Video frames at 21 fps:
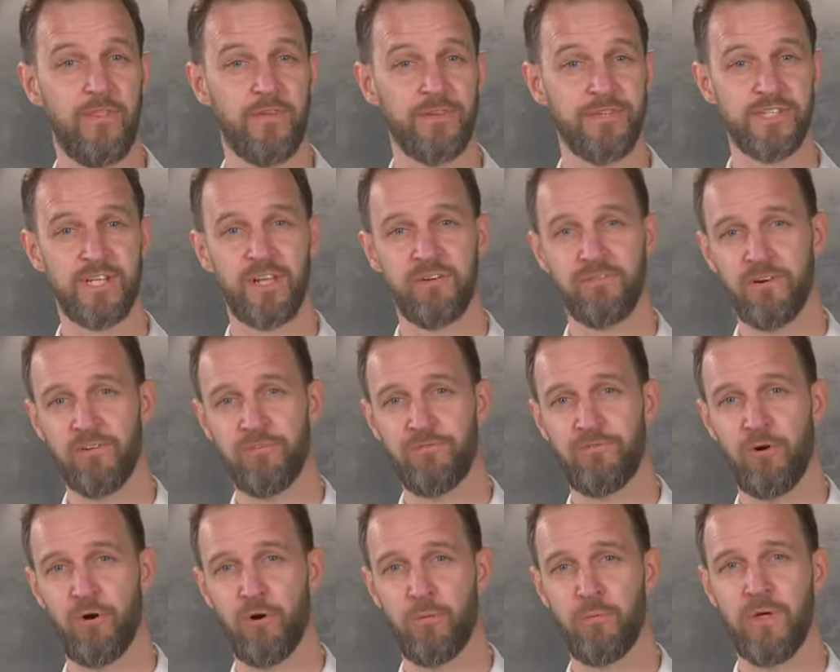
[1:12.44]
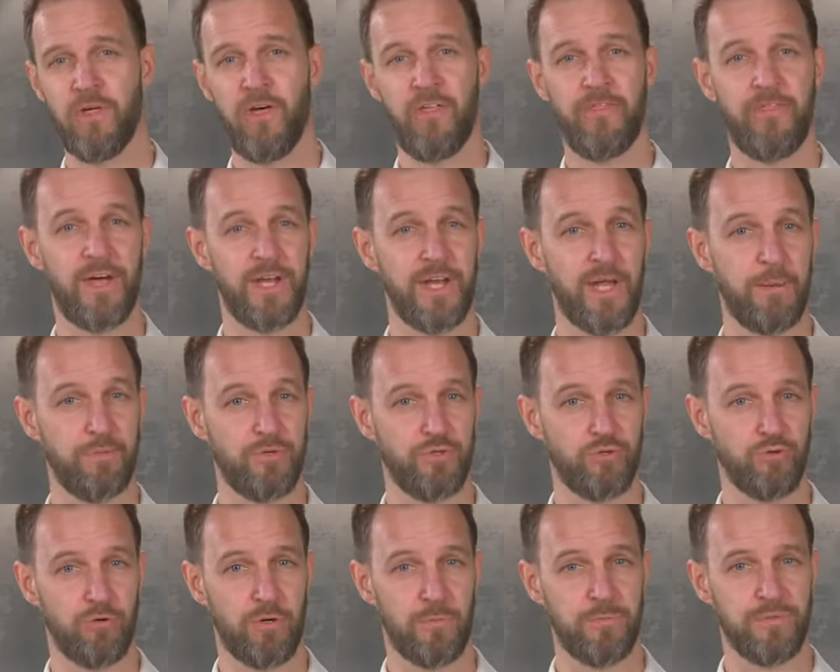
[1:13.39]
The silver foam then
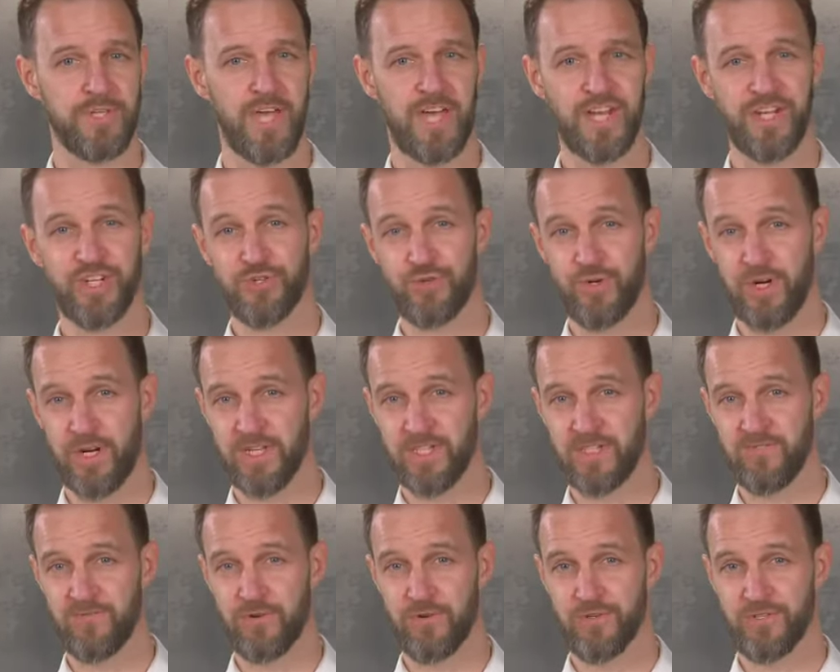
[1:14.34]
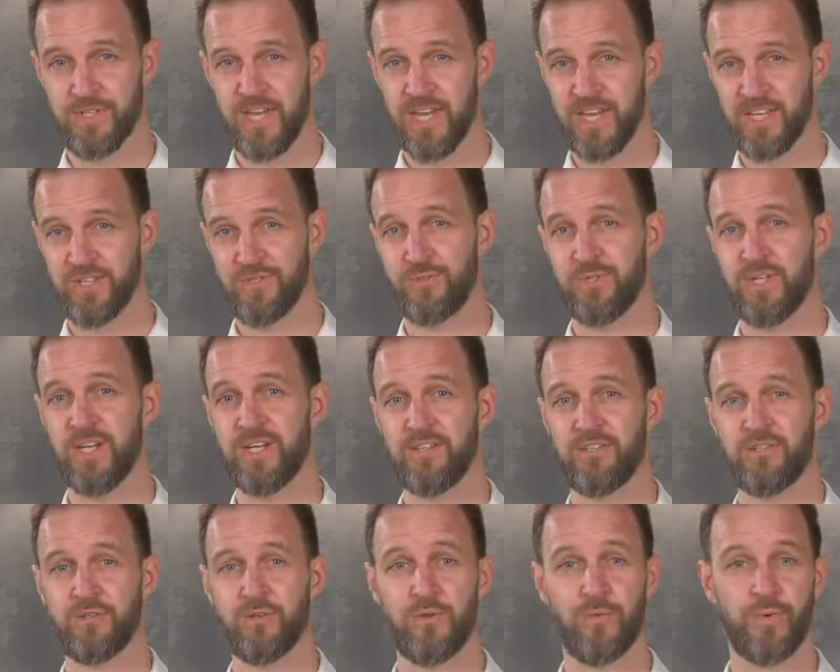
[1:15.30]
absorbs and transfers
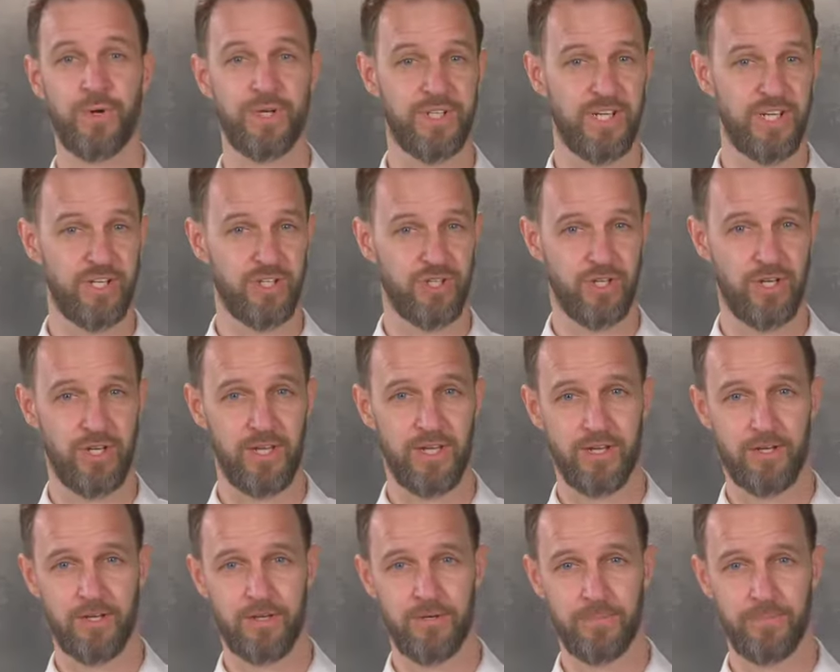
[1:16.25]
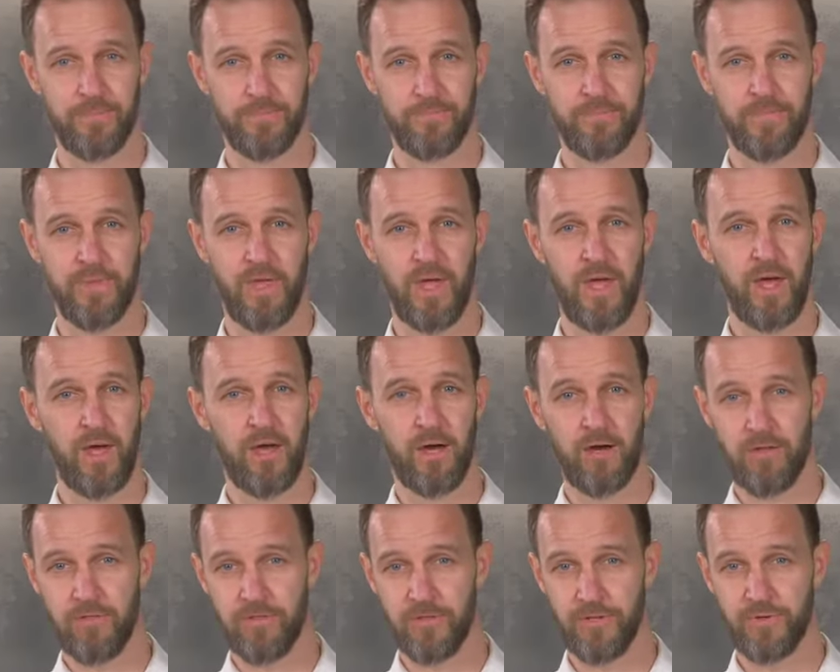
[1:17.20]
exudate to the retention layer.
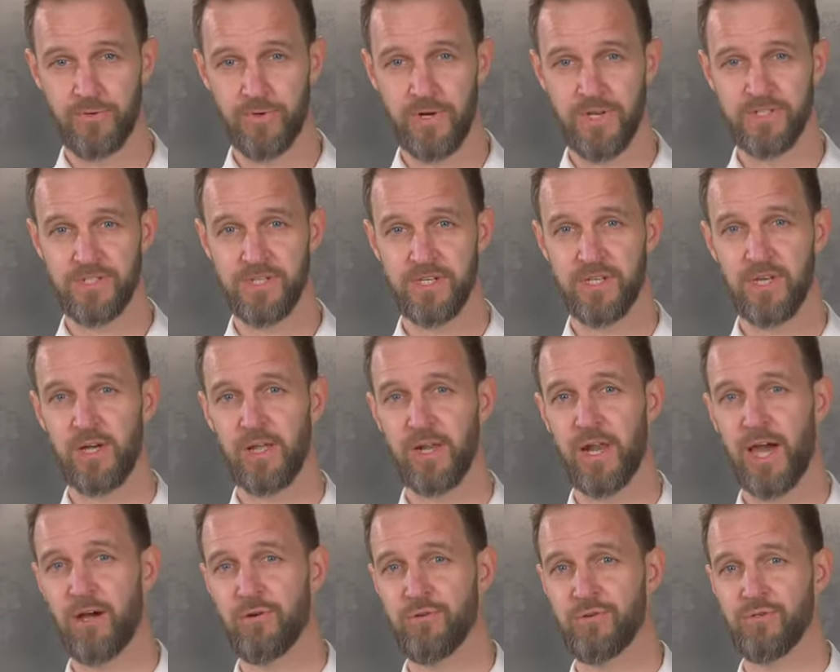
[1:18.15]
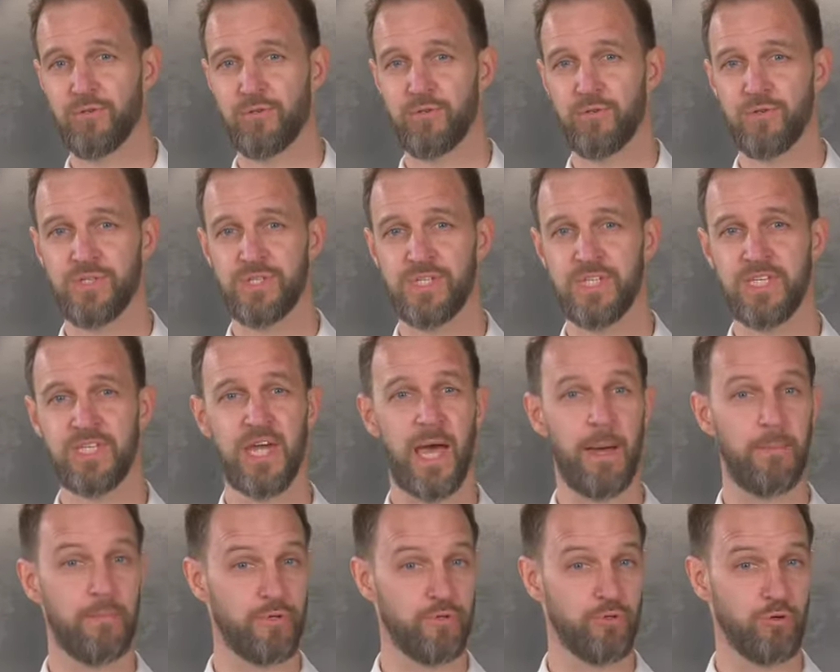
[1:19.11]
The dressing allows you to see
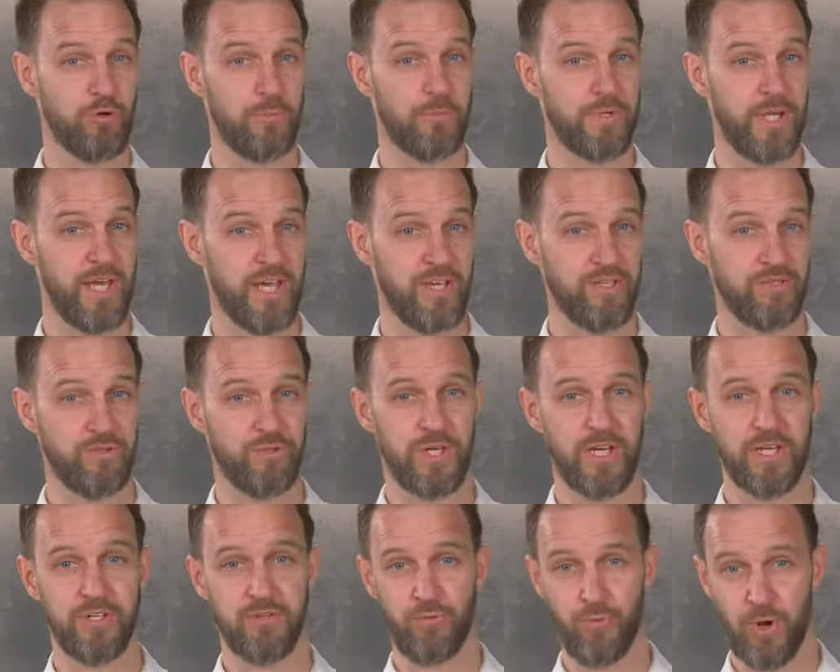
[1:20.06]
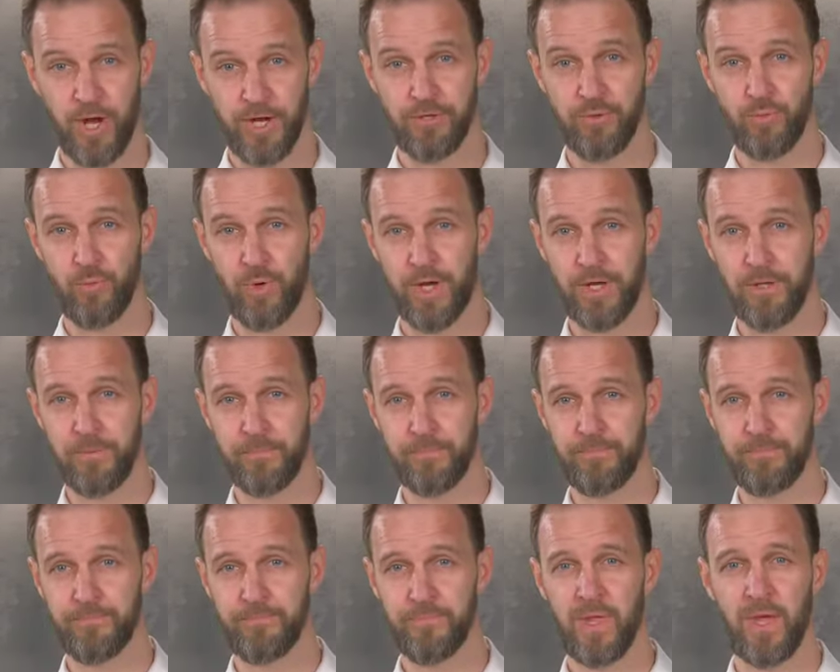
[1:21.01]
absorbed exudate right away,
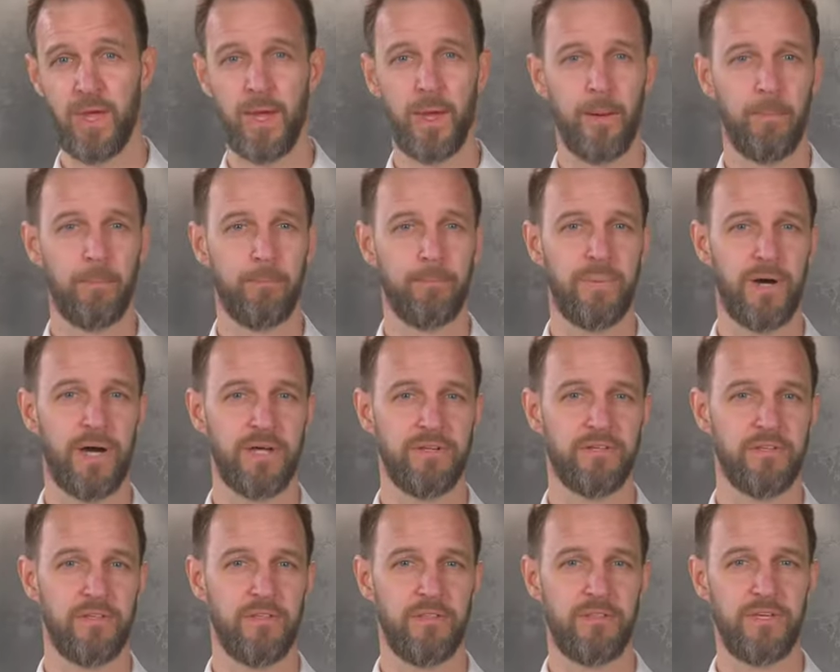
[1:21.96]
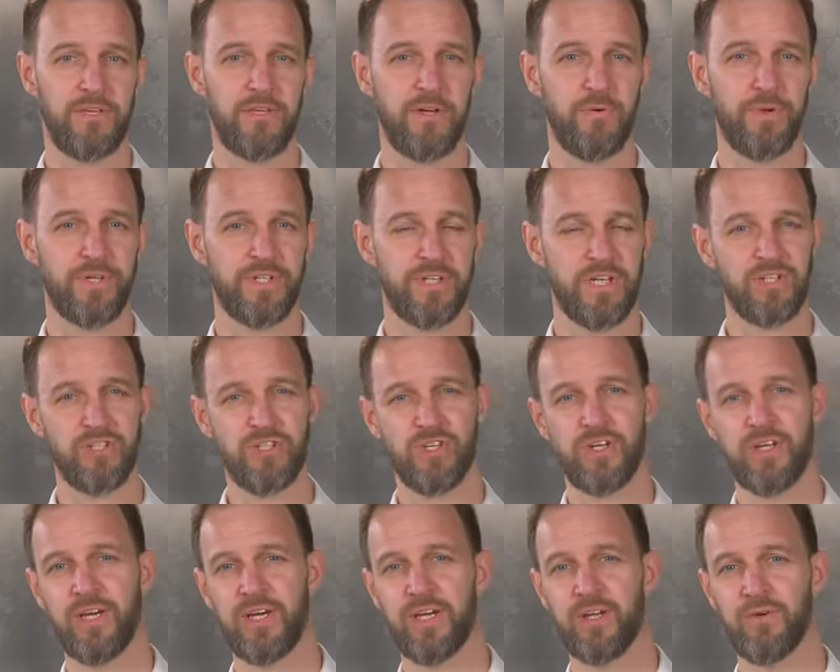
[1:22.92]
but the
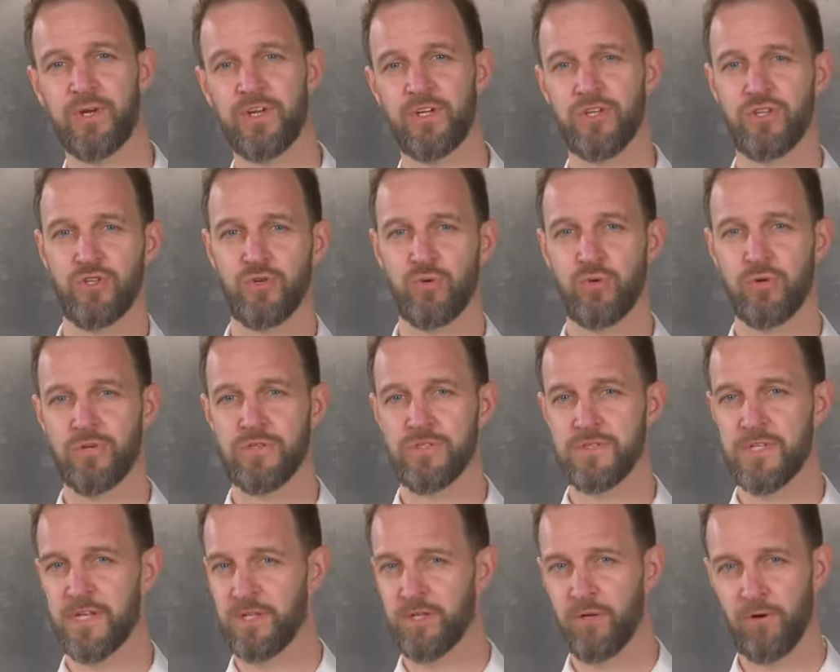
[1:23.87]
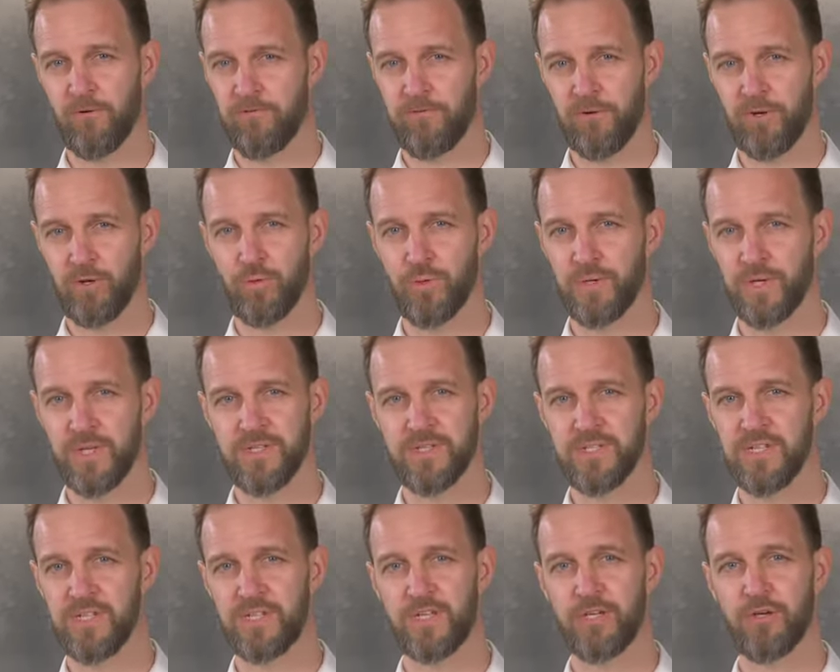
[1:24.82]
retention layer ensures that no fluid is
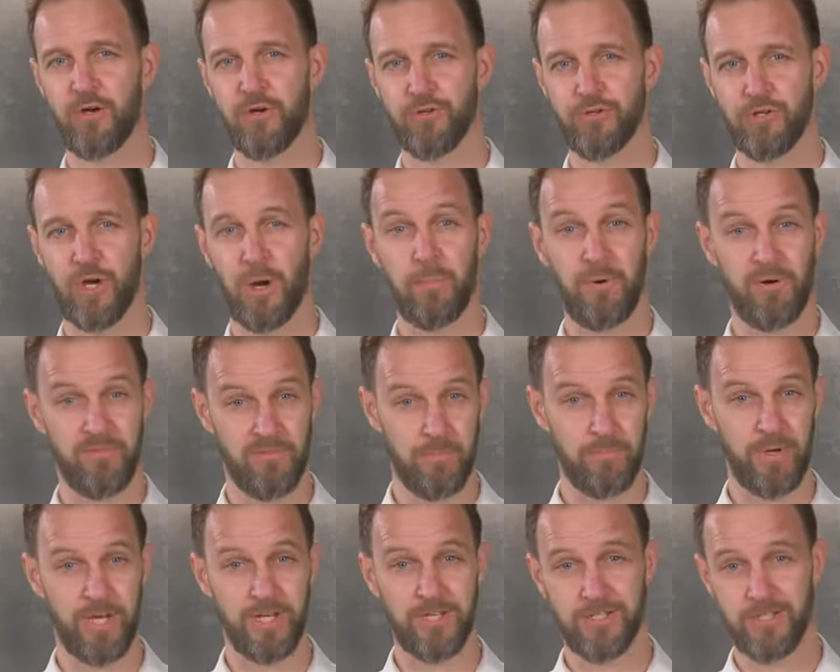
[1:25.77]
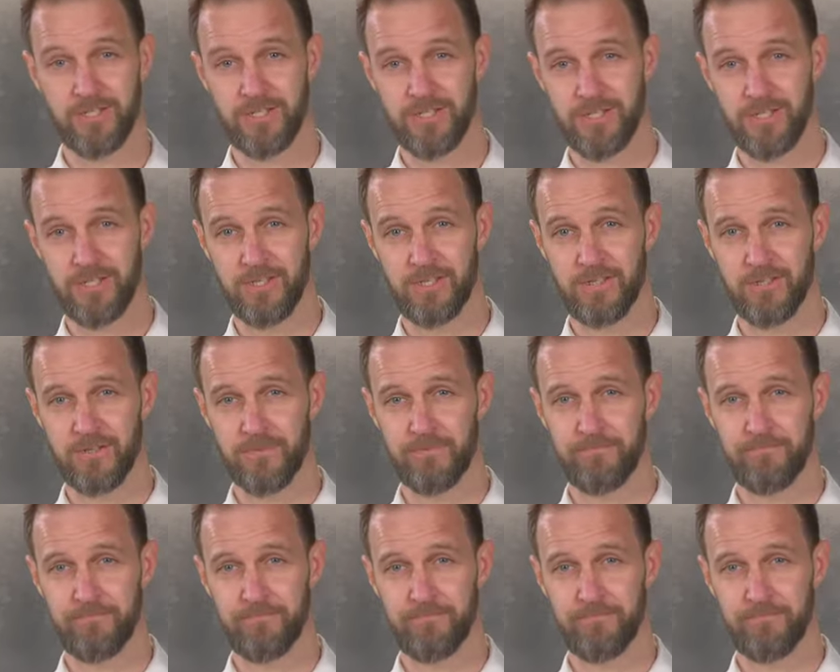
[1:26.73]
sitting on top of the patient's skin.